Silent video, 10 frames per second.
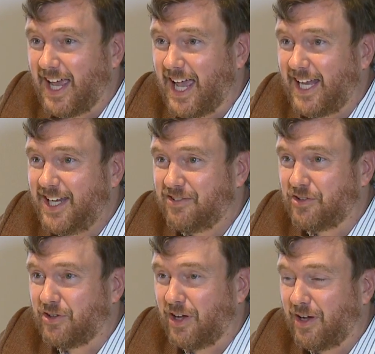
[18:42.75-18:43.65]
and he's
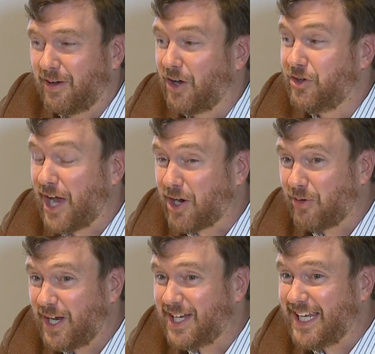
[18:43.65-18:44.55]
a
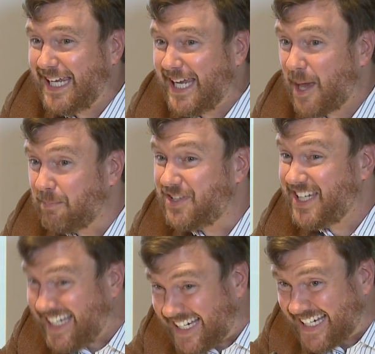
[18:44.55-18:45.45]
decorated
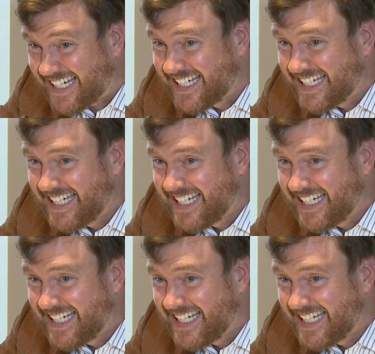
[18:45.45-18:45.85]
EMT.